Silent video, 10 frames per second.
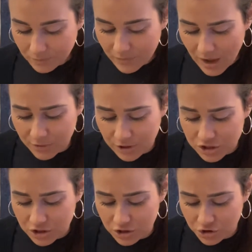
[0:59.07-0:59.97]
I
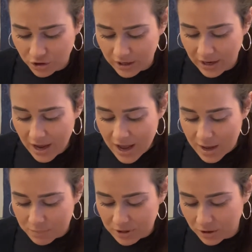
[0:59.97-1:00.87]
reached the tree
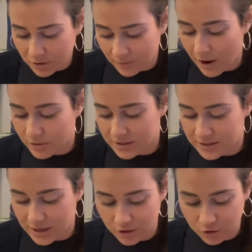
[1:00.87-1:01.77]
and peered around it.
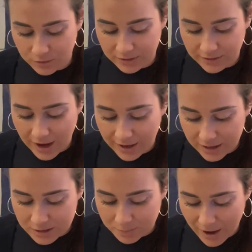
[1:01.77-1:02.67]
Sanders was lying on
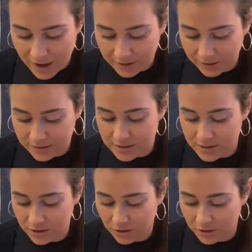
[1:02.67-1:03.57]
his back next to
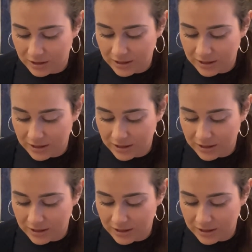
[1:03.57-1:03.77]
Deer Creek.